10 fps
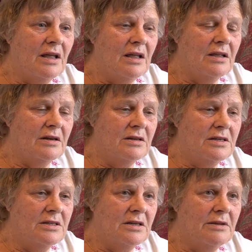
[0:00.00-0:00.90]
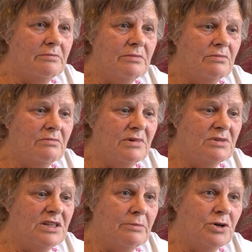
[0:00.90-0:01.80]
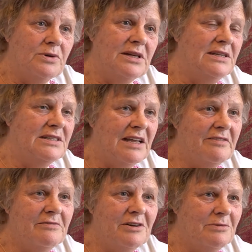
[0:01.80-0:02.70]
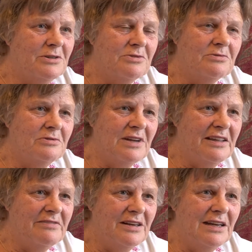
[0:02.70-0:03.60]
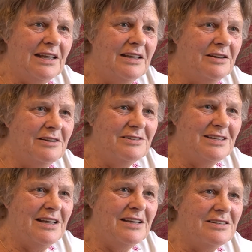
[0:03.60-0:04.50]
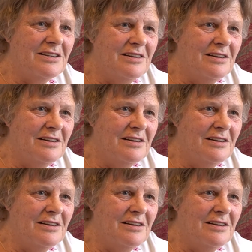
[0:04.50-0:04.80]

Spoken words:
it was number 27, and it was called Avonlea in those days.